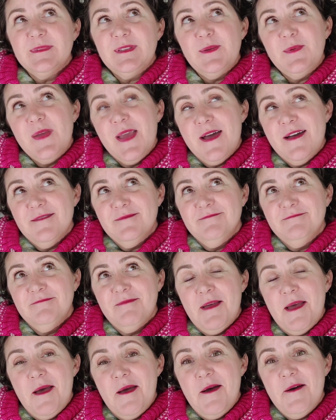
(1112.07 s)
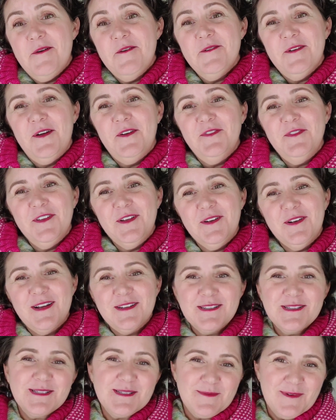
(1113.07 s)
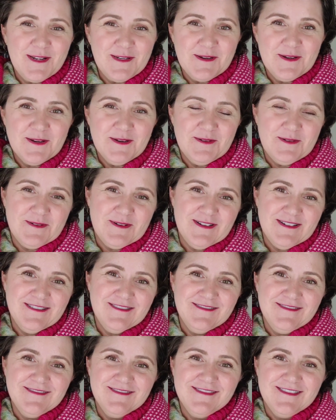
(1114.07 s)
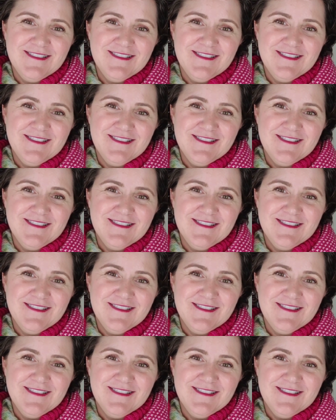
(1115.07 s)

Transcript: yeah, I'll figure out a sweater or